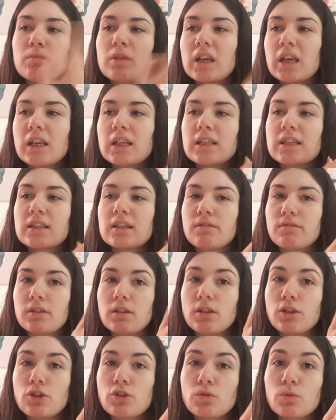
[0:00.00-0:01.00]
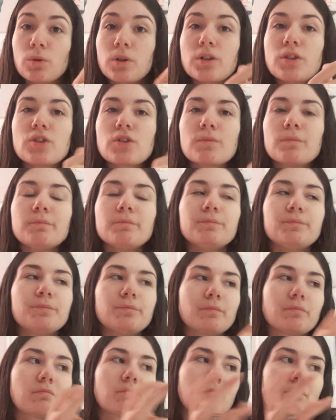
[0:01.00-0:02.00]
mates of any sorts
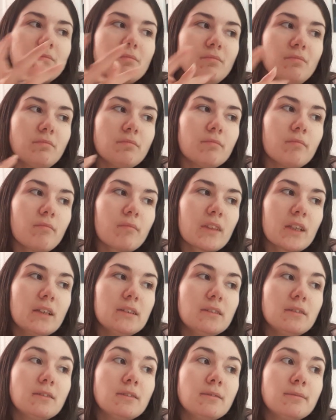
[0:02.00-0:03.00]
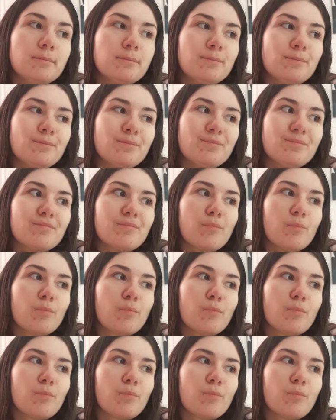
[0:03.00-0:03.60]
um,